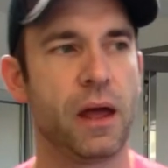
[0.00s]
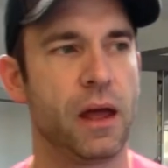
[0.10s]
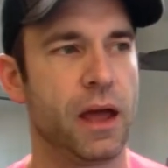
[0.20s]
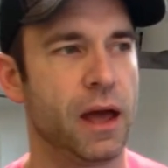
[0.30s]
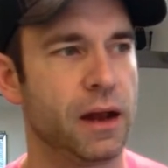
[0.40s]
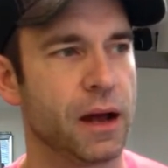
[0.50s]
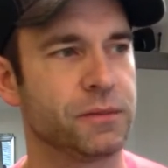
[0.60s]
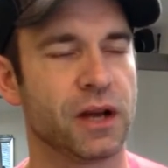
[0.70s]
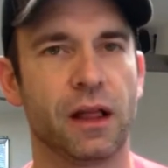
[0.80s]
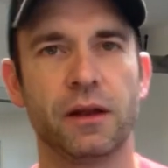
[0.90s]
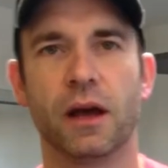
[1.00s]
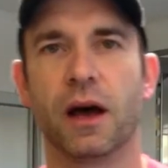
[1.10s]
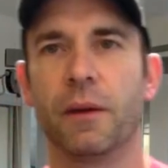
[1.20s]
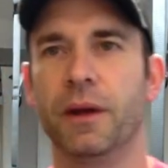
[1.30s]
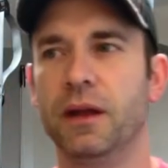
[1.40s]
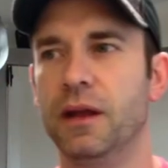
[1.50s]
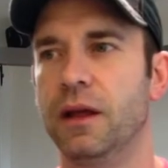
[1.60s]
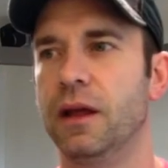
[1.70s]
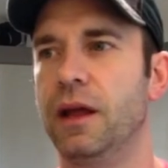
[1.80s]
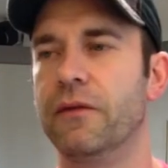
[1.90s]
And I'm telling you, I mean,
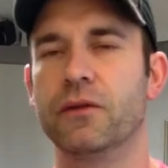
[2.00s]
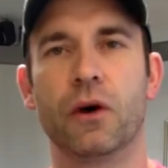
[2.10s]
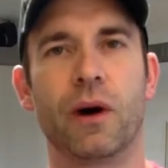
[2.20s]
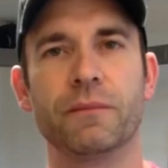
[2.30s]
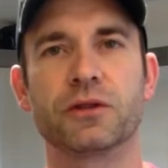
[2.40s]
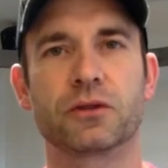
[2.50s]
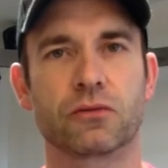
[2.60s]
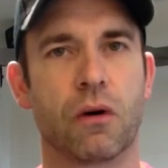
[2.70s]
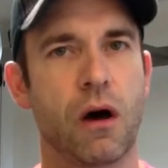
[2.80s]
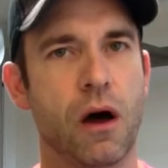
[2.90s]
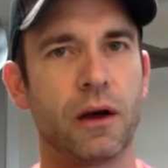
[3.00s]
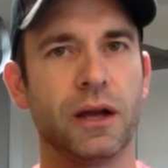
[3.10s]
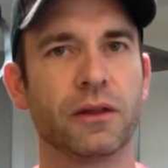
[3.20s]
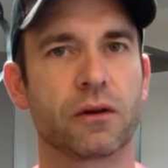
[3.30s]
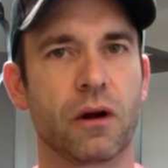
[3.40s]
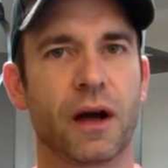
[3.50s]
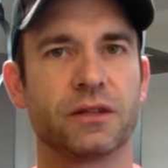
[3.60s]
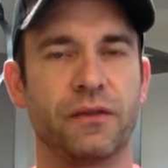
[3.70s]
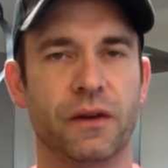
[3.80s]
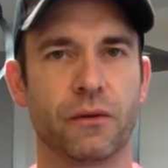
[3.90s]
even though I'm strong in the
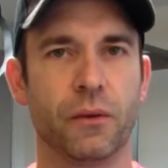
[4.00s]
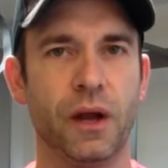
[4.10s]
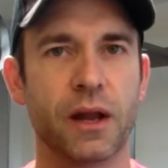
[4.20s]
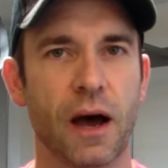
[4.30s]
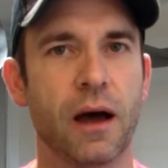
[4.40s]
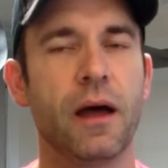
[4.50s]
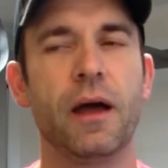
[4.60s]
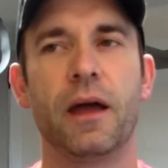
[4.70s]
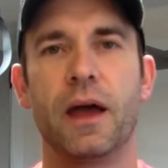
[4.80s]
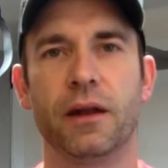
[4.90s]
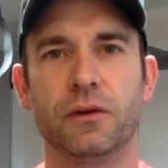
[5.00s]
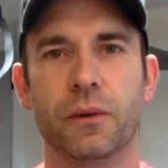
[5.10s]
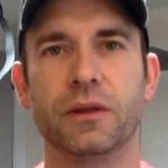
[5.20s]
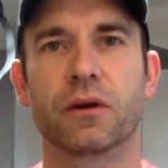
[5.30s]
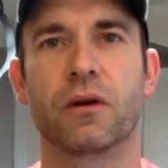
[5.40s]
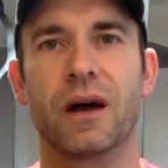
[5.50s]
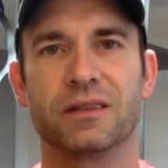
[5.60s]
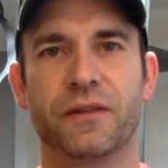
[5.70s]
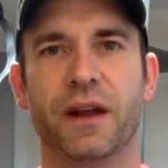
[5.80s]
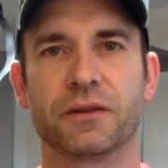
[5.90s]
CrossFit arena and doing the
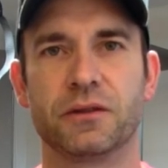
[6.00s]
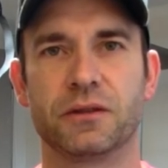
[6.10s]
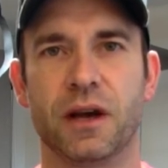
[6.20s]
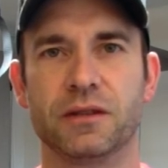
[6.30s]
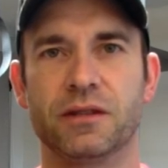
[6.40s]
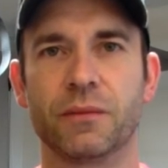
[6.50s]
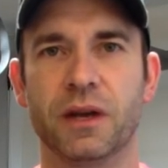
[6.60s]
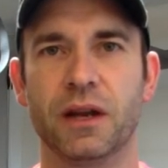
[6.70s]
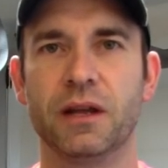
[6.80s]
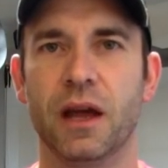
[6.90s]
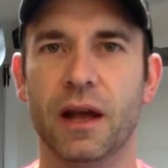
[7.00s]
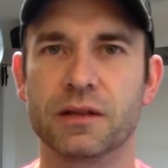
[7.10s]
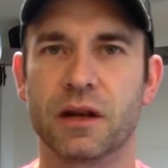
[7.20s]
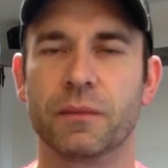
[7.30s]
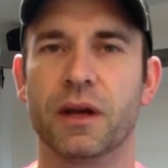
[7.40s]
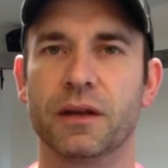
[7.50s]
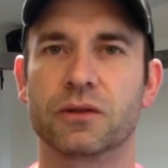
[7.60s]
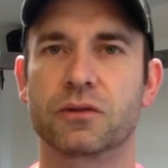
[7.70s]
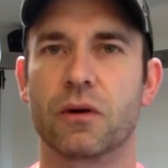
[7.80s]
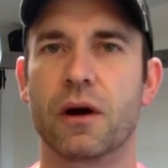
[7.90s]
CrossFit exercises, I'm getting gains and I'm getting
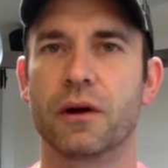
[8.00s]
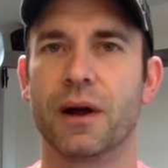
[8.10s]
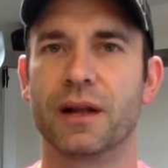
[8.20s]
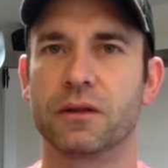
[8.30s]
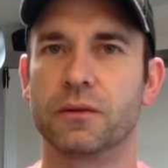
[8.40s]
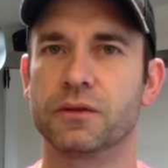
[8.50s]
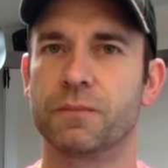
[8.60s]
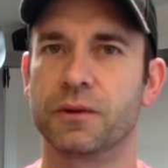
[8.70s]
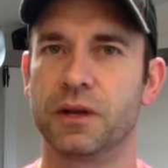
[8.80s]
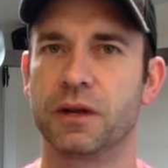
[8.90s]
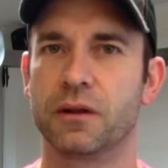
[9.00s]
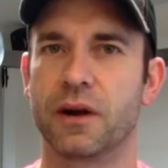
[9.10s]
stronger at those particular